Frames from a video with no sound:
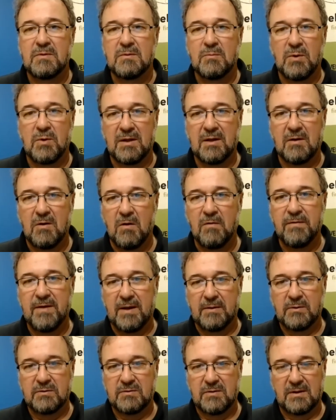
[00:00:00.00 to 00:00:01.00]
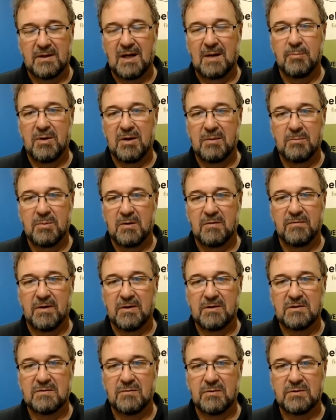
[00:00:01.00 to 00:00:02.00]
one of the co-founders of the Cape Breton Beer
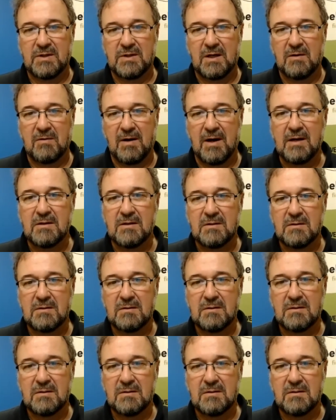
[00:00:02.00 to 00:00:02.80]
Festival. Is that correct?